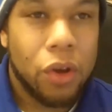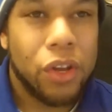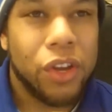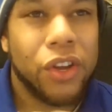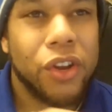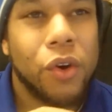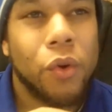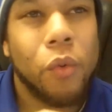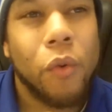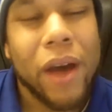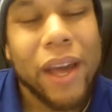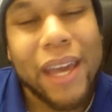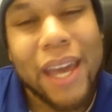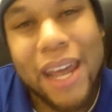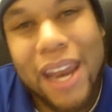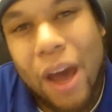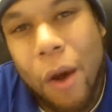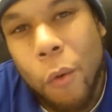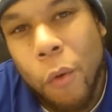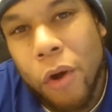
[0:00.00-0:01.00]
What
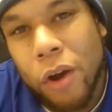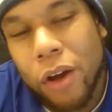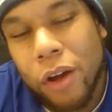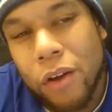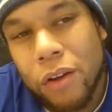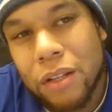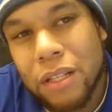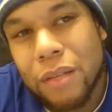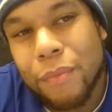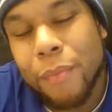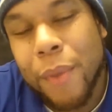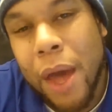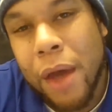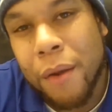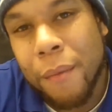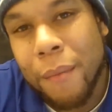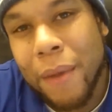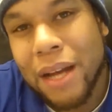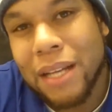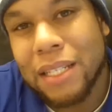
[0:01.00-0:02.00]
can I work on to
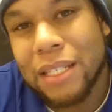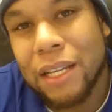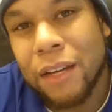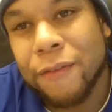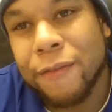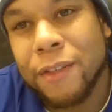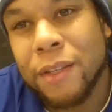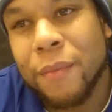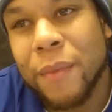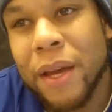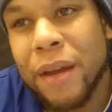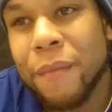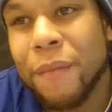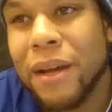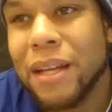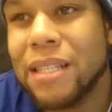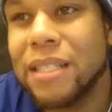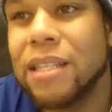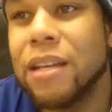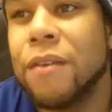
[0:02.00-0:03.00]
better myself, to make
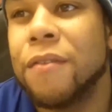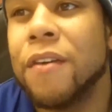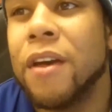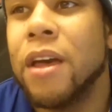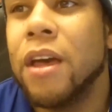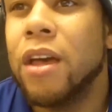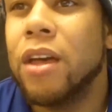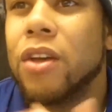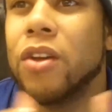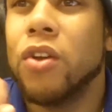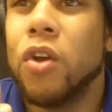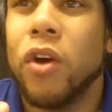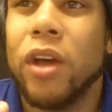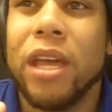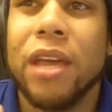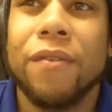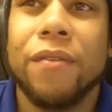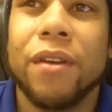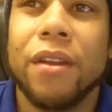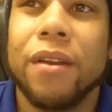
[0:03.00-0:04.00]
myself,
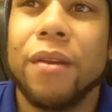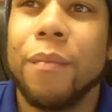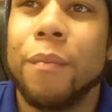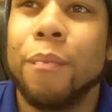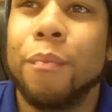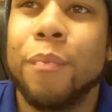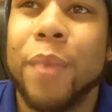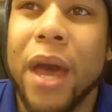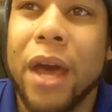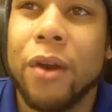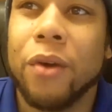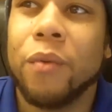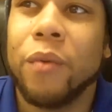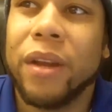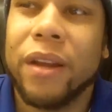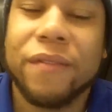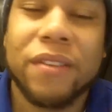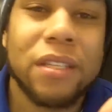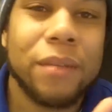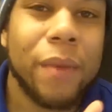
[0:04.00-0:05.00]
even better
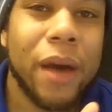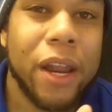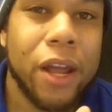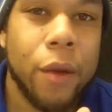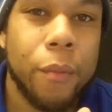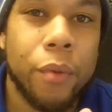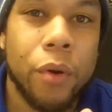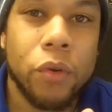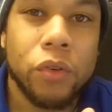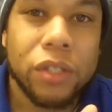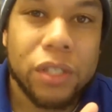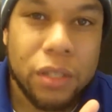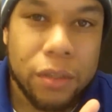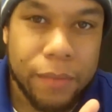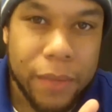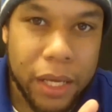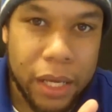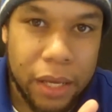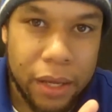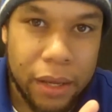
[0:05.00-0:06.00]
whenever somebody approaches
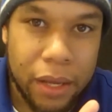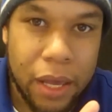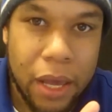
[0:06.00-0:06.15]
me?